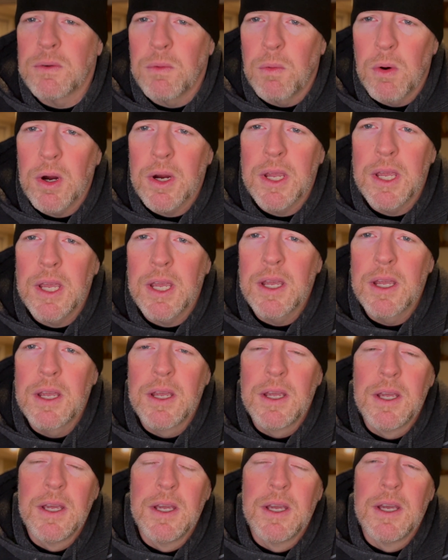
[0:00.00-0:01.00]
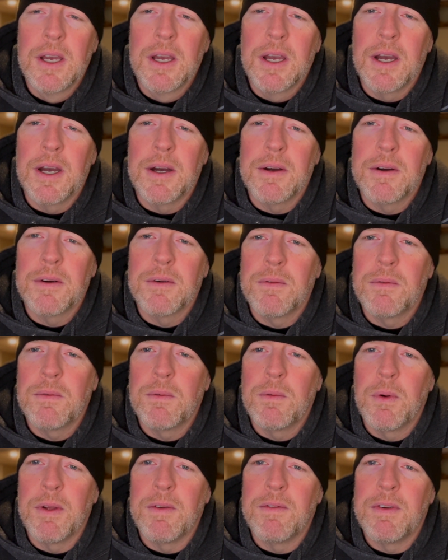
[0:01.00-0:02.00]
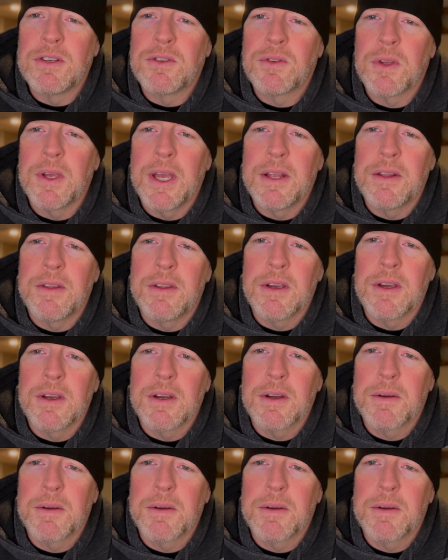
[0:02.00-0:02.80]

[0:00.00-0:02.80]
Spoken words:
working. We eventually had to